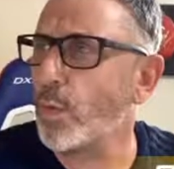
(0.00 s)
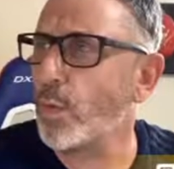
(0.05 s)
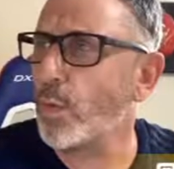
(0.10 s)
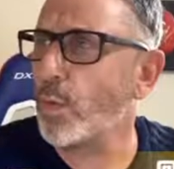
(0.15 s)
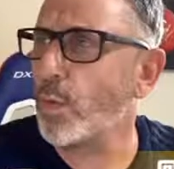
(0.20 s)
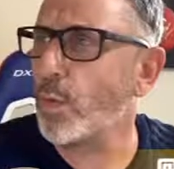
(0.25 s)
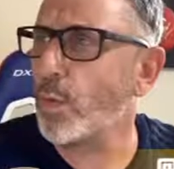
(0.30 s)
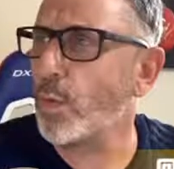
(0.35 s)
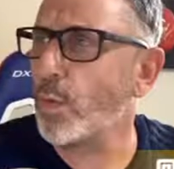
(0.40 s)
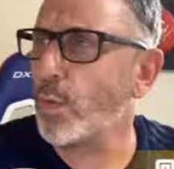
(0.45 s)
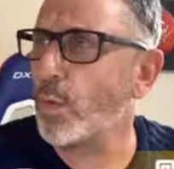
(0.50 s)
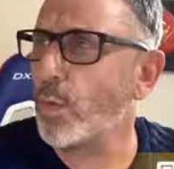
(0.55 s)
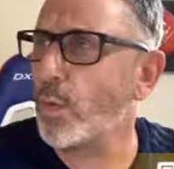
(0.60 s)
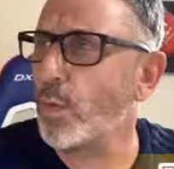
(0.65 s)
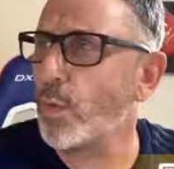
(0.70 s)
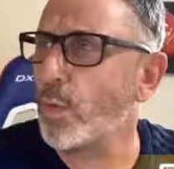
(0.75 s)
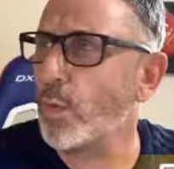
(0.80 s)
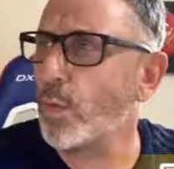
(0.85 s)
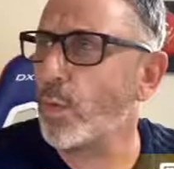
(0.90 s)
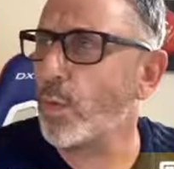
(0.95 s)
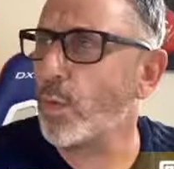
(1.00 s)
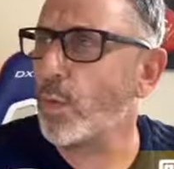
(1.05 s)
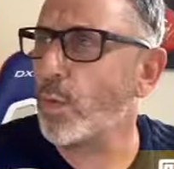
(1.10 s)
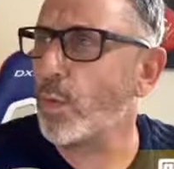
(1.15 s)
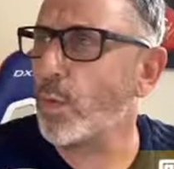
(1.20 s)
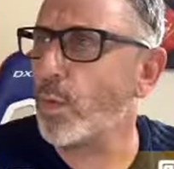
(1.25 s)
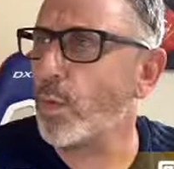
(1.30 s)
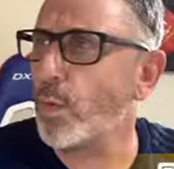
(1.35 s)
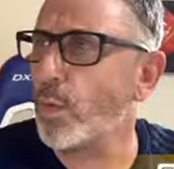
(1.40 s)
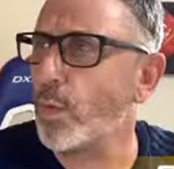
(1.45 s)
He's batting
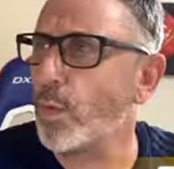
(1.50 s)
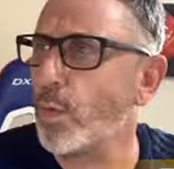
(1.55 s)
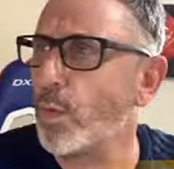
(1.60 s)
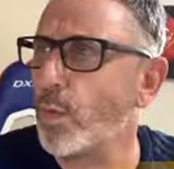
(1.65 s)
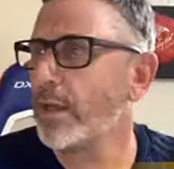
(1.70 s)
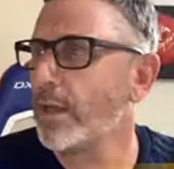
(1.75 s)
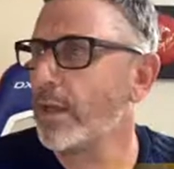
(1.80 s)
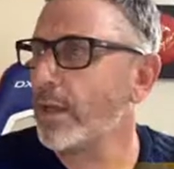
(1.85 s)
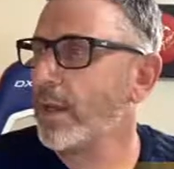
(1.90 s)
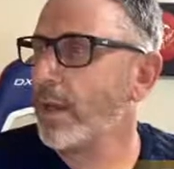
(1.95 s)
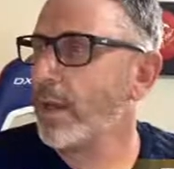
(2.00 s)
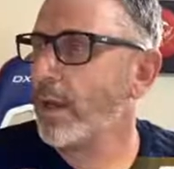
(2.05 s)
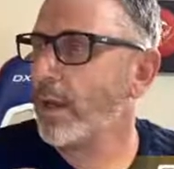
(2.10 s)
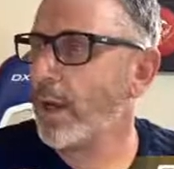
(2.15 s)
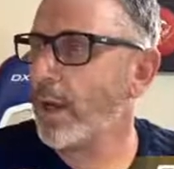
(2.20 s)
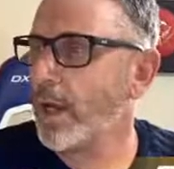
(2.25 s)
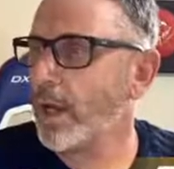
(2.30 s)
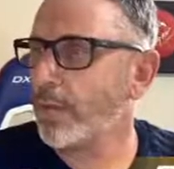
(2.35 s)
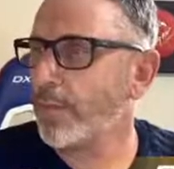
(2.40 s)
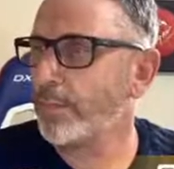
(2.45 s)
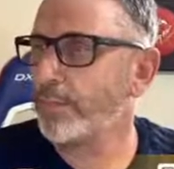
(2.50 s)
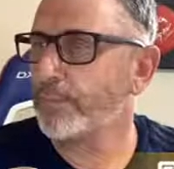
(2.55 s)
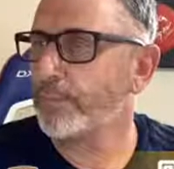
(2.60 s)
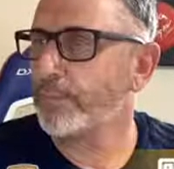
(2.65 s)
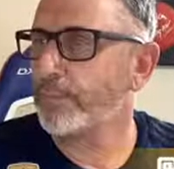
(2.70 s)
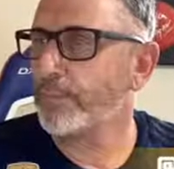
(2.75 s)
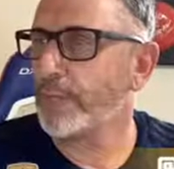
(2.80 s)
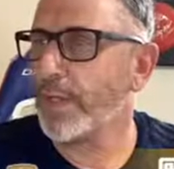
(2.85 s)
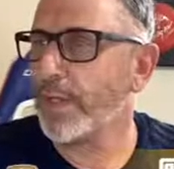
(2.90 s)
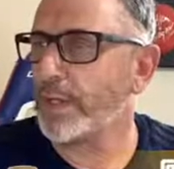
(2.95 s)
again today
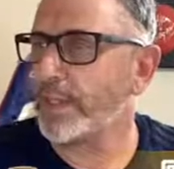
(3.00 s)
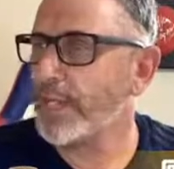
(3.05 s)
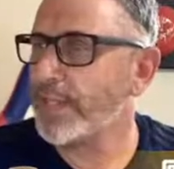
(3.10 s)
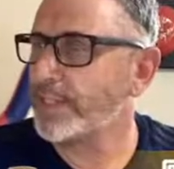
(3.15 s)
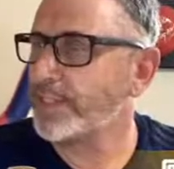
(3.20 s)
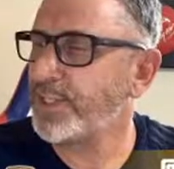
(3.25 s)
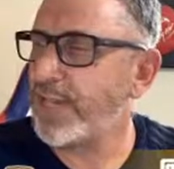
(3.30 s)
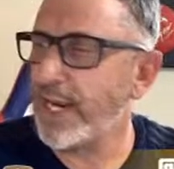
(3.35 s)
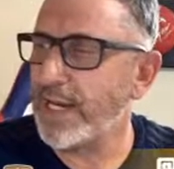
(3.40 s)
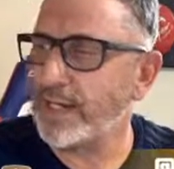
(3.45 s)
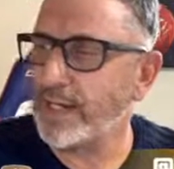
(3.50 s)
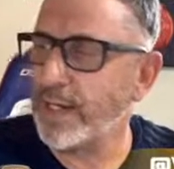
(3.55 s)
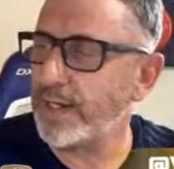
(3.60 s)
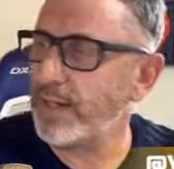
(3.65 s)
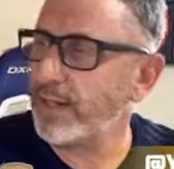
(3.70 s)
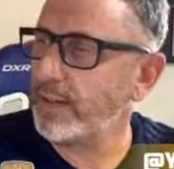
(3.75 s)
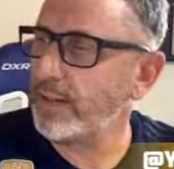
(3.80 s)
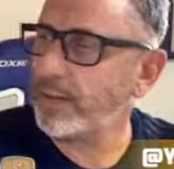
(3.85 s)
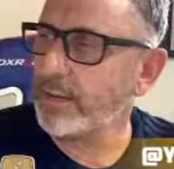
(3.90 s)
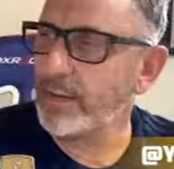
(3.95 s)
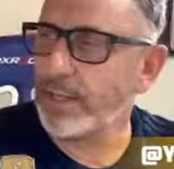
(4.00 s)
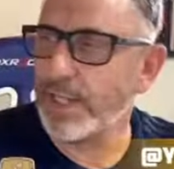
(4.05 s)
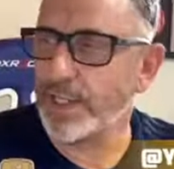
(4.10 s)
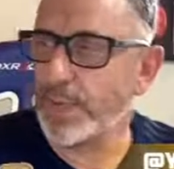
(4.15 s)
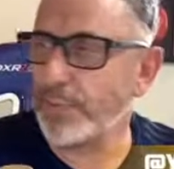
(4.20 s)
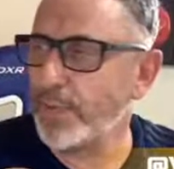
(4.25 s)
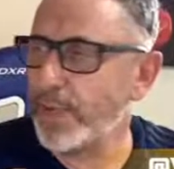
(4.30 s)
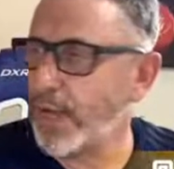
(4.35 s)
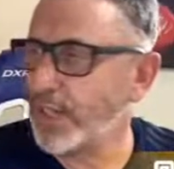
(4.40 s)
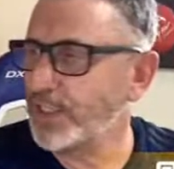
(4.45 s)
against Dane Dunning. Got the
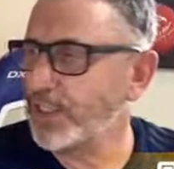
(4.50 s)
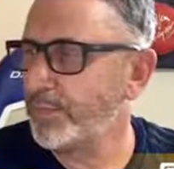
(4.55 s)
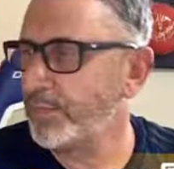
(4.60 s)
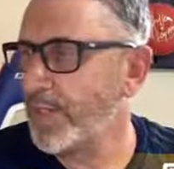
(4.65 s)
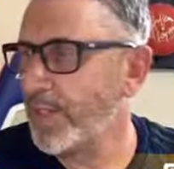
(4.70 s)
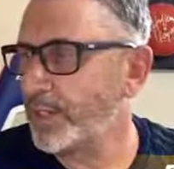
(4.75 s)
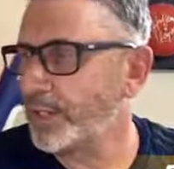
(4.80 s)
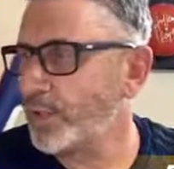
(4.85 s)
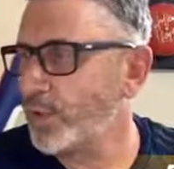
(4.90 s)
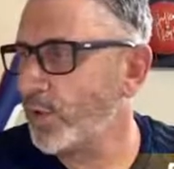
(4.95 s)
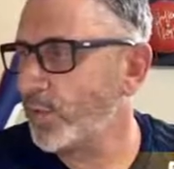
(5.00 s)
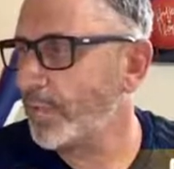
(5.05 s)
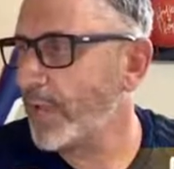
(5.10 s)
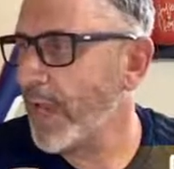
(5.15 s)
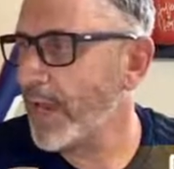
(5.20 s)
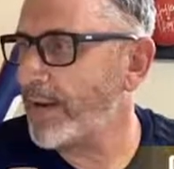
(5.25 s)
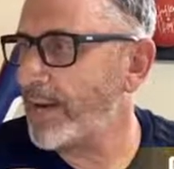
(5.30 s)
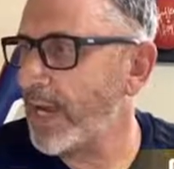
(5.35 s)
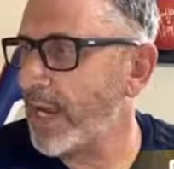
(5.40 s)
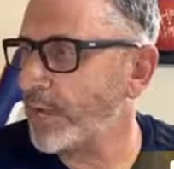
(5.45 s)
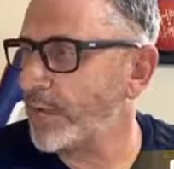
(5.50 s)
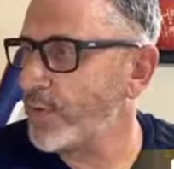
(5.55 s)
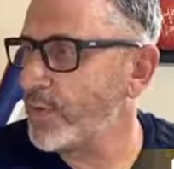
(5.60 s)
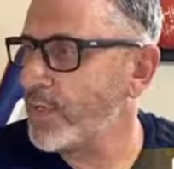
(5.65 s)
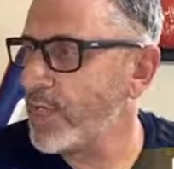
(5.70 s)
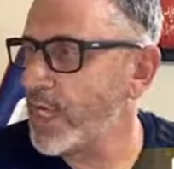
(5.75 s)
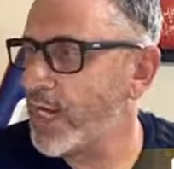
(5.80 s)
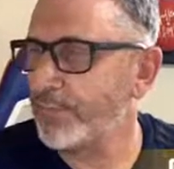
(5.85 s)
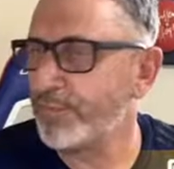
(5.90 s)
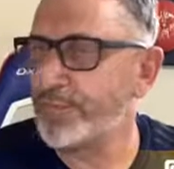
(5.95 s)
positive platoon batting ninth. You
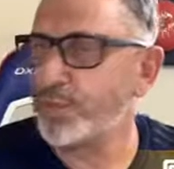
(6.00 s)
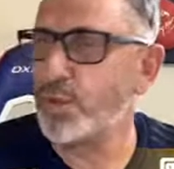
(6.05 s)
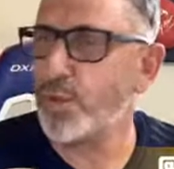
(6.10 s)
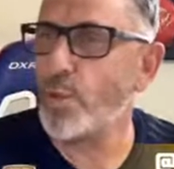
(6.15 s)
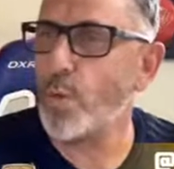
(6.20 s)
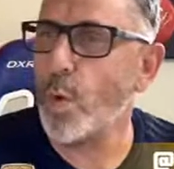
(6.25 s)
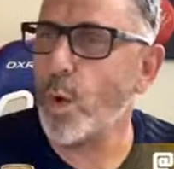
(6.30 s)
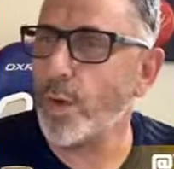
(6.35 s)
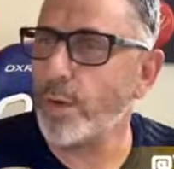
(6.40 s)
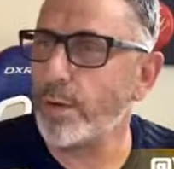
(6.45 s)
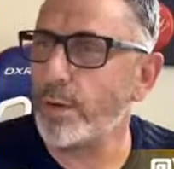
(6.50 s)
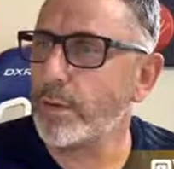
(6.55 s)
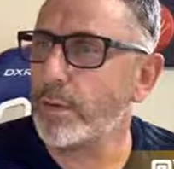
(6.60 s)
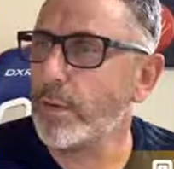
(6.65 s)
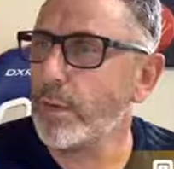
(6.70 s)
can get him for 2-1.